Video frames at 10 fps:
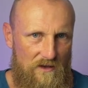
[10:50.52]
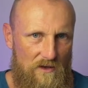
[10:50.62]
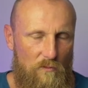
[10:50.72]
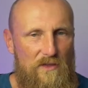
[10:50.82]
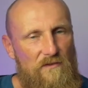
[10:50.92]

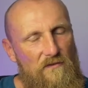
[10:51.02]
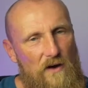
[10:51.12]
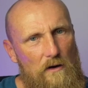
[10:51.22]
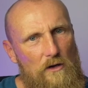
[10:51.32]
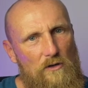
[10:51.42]
with a
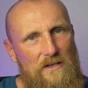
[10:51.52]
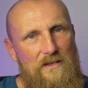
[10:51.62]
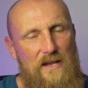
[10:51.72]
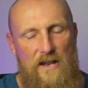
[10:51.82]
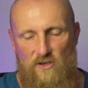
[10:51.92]
very good
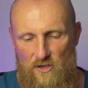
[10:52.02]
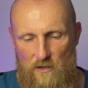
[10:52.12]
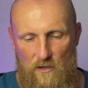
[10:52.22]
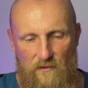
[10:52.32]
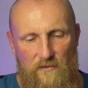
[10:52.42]
intention
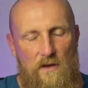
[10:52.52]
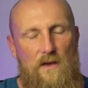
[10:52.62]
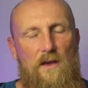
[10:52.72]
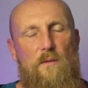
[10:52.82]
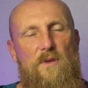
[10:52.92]
of
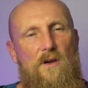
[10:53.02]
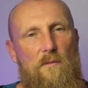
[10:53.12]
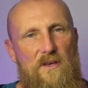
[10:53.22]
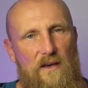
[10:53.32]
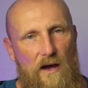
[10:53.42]

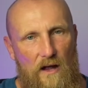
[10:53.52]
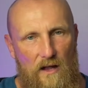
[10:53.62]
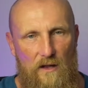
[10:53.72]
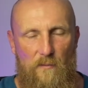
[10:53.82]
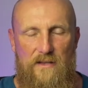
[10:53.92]
becoming
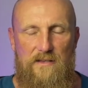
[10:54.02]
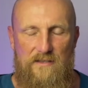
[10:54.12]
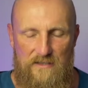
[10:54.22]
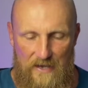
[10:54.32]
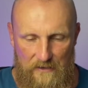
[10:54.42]
calm and
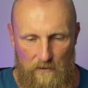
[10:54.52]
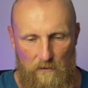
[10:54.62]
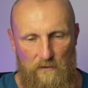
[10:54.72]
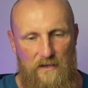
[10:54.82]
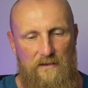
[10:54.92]

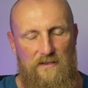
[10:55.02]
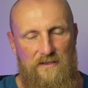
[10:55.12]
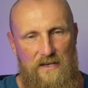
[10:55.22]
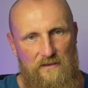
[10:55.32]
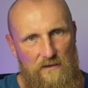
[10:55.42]
settled and
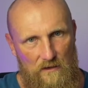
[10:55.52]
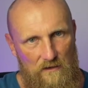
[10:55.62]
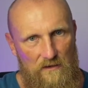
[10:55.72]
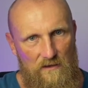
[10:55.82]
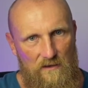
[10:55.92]
centered,